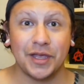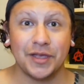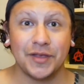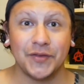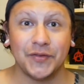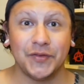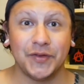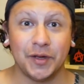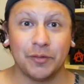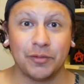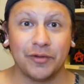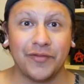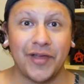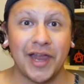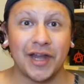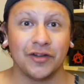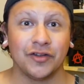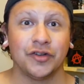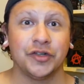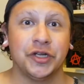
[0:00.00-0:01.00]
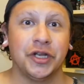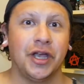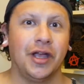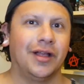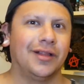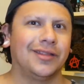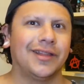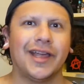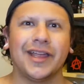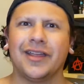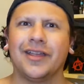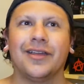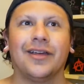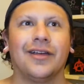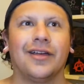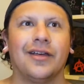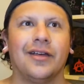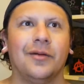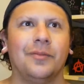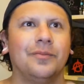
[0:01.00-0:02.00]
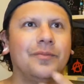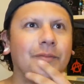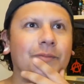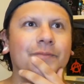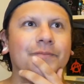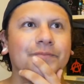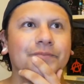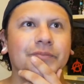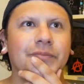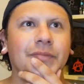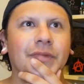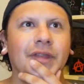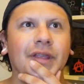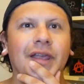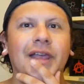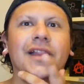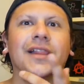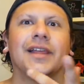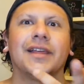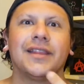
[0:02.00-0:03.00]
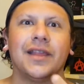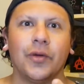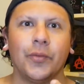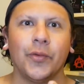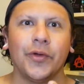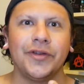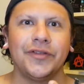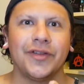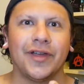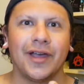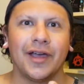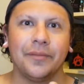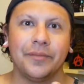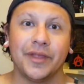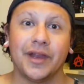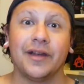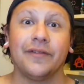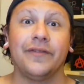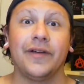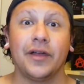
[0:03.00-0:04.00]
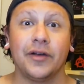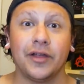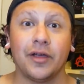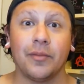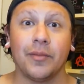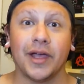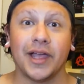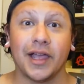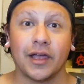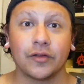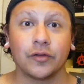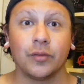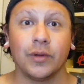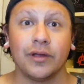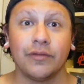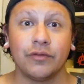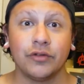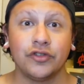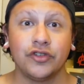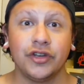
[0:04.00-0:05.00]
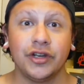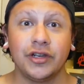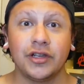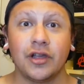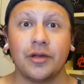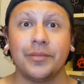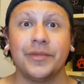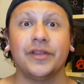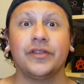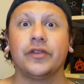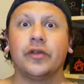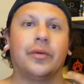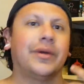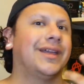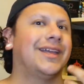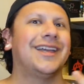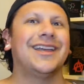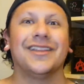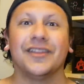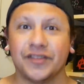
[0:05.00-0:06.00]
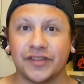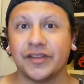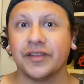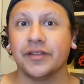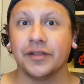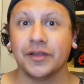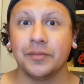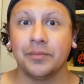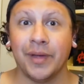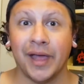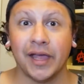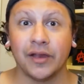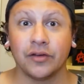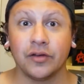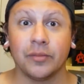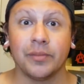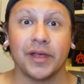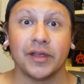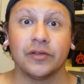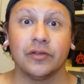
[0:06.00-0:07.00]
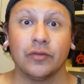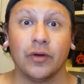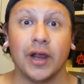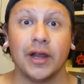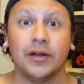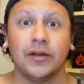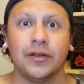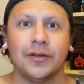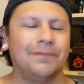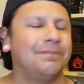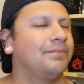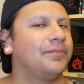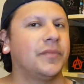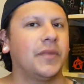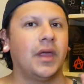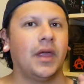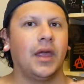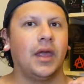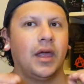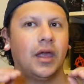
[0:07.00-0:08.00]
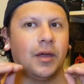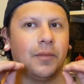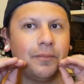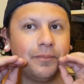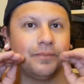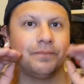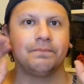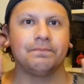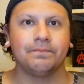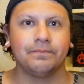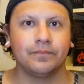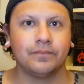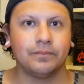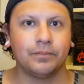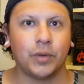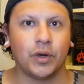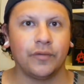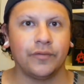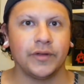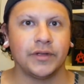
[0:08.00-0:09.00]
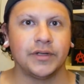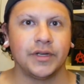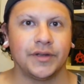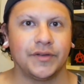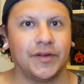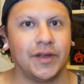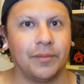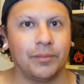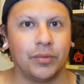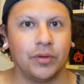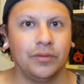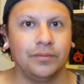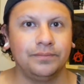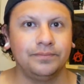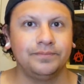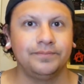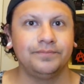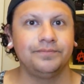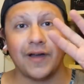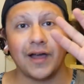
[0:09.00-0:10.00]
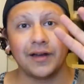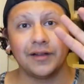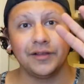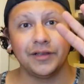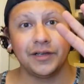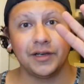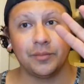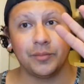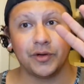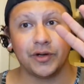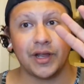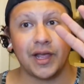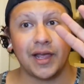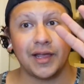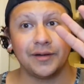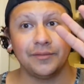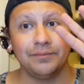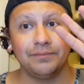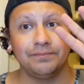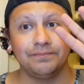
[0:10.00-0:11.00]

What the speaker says: seek revenge. Like that one time that I found out my ex-wife was cheating on me, so I instantly banged her best friend. Perfect example. Finally, number 9,